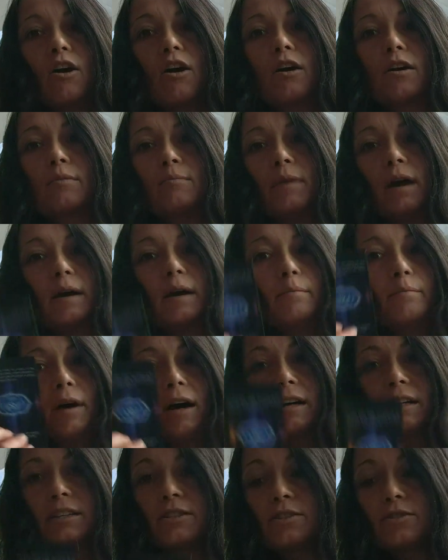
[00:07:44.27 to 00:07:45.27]
heart, mind,
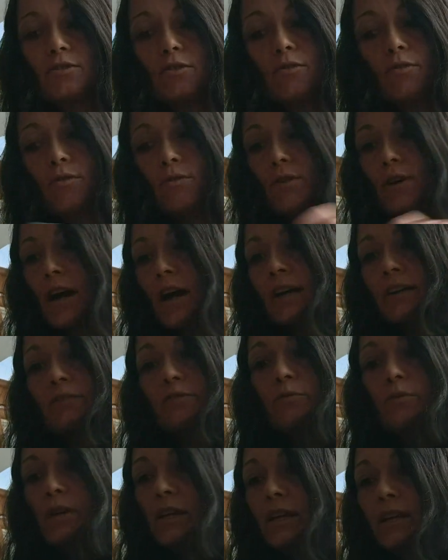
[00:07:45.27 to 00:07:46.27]
body, soul kind
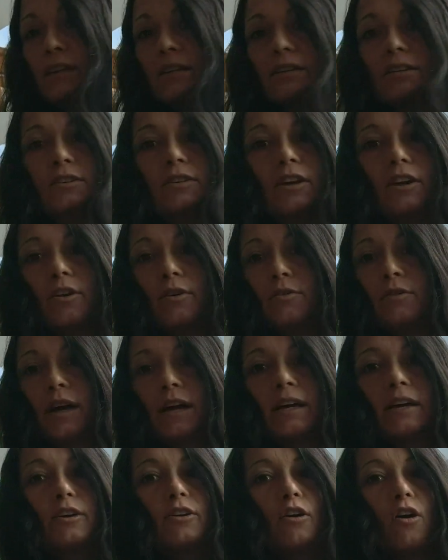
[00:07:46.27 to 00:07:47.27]
of week, you know,
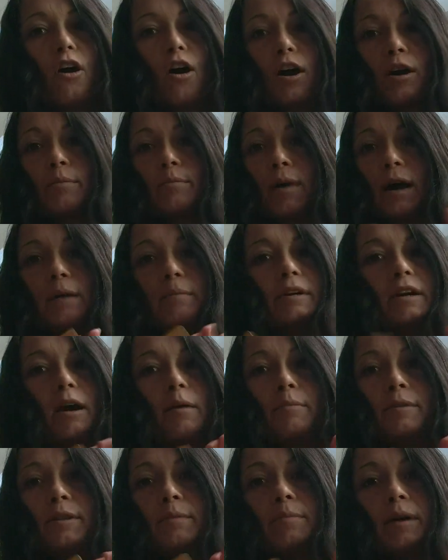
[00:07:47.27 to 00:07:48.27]
like your heart and mind
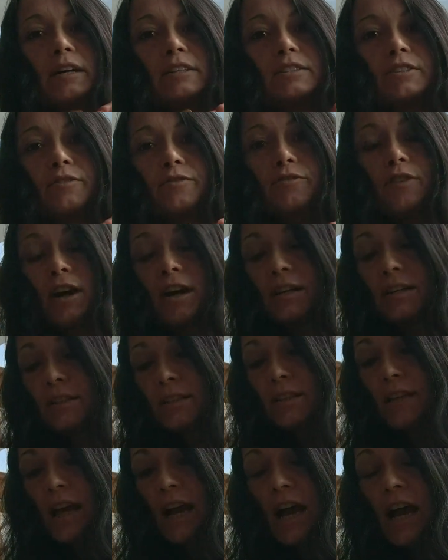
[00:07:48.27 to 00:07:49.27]
becoming the best of
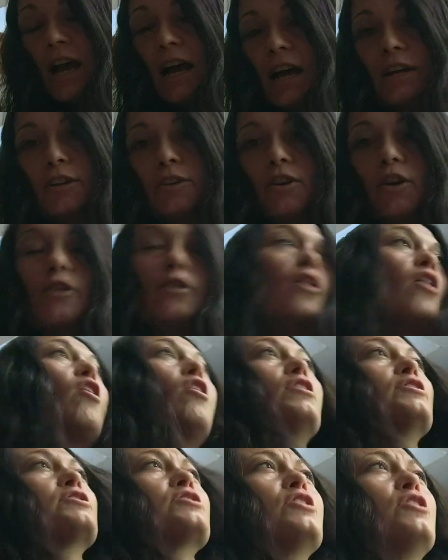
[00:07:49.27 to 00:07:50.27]
friends. You know,
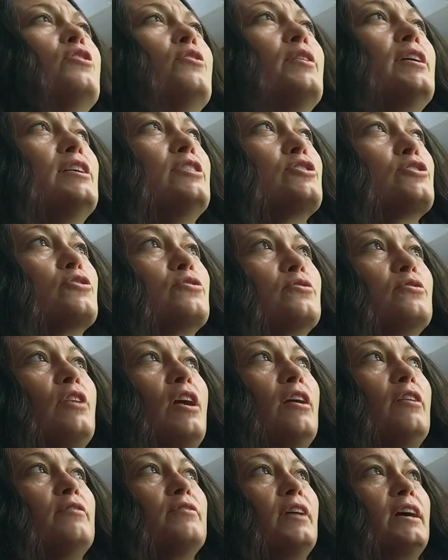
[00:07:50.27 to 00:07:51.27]
also in true
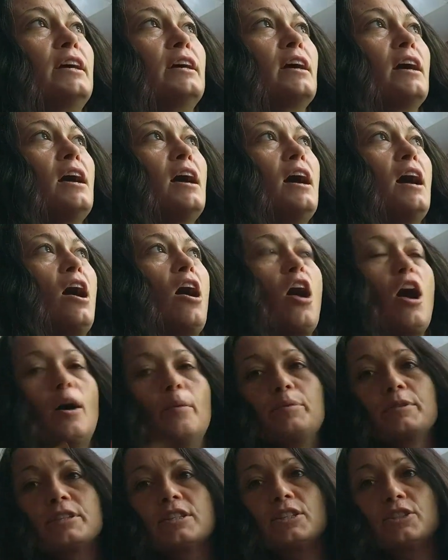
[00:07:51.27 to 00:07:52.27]
love, like
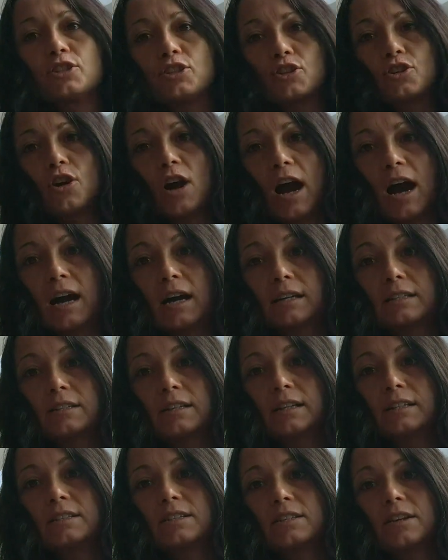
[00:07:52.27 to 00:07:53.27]
opposites attract
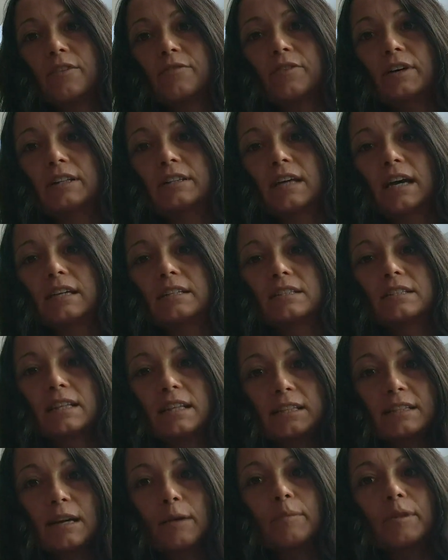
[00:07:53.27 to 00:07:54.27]
and stuff like that is
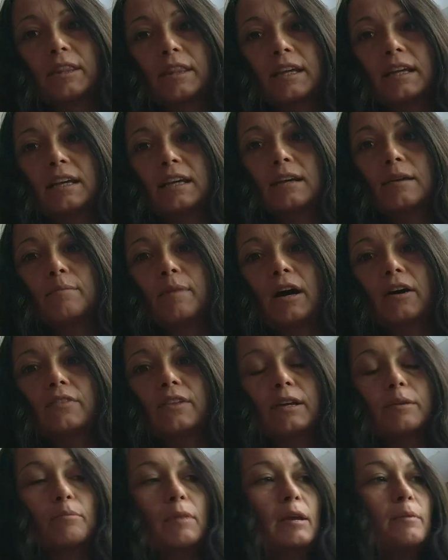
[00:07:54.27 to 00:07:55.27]
things I've been thinking about.
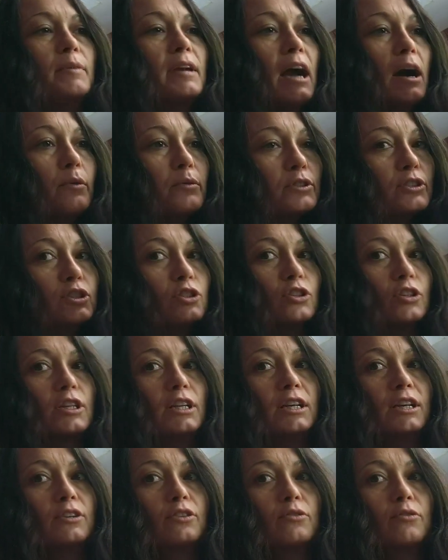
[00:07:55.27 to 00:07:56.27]
Like, maybe I was
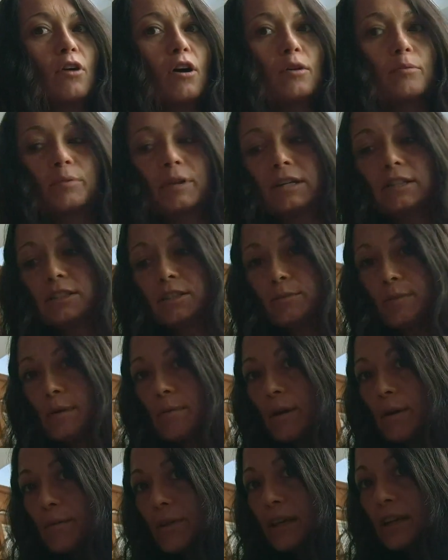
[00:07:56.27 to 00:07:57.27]
looking in the wrong places.
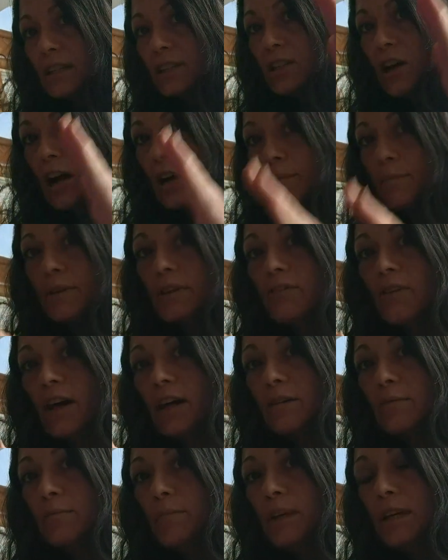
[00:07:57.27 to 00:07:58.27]
Maybe I'm thinking it's got to be
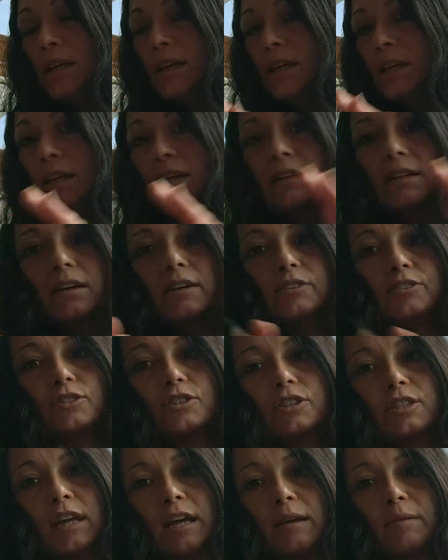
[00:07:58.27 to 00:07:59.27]
like me and
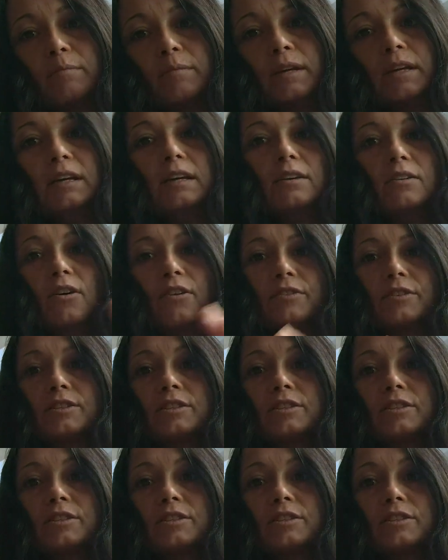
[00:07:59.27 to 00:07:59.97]
understand me and all